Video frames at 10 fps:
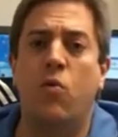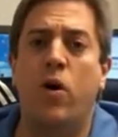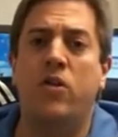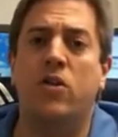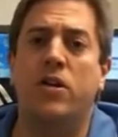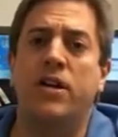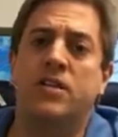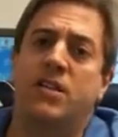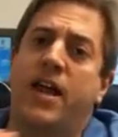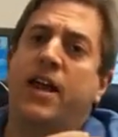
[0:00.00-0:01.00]
whether
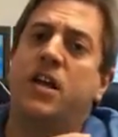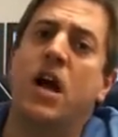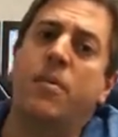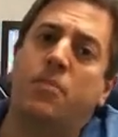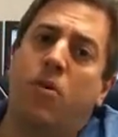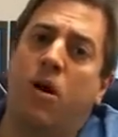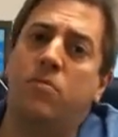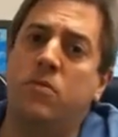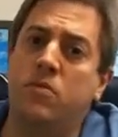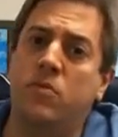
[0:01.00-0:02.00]
it's an economic
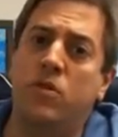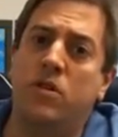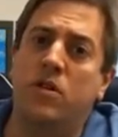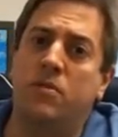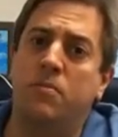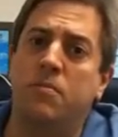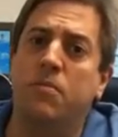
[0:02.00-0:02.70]
problem with a